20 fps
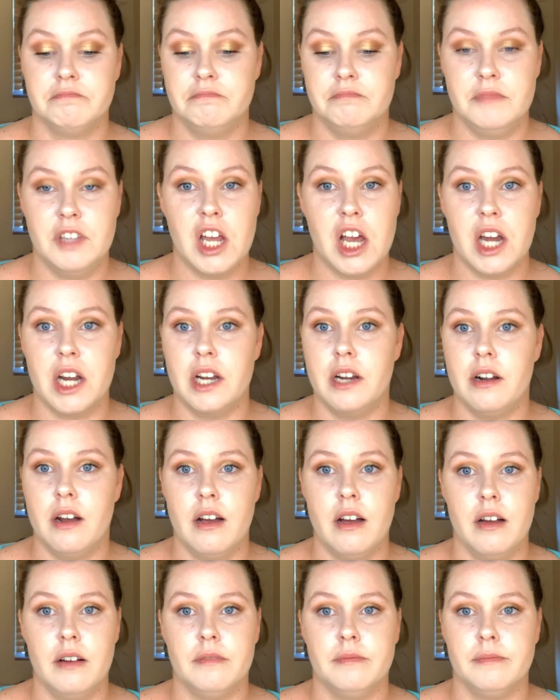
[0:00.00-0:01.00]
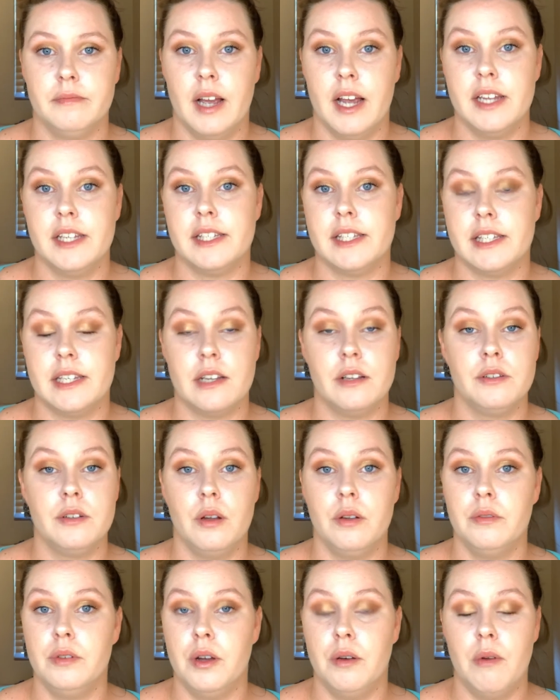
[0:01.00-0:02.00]
Not at all. I still
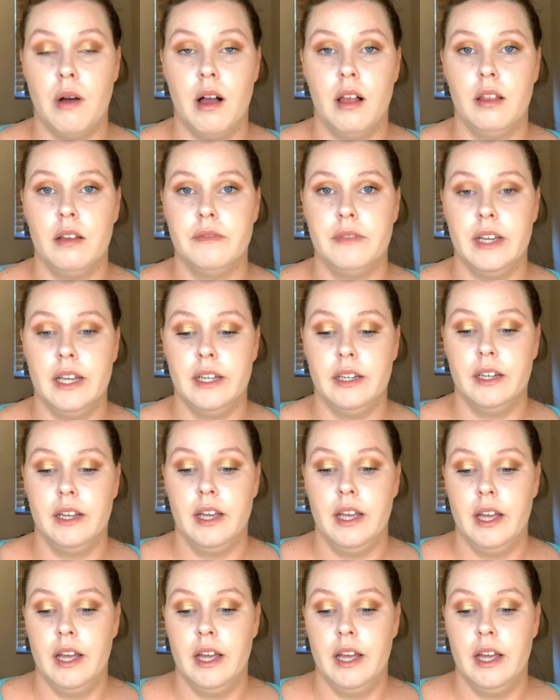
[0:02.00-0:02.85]
don't know all of it,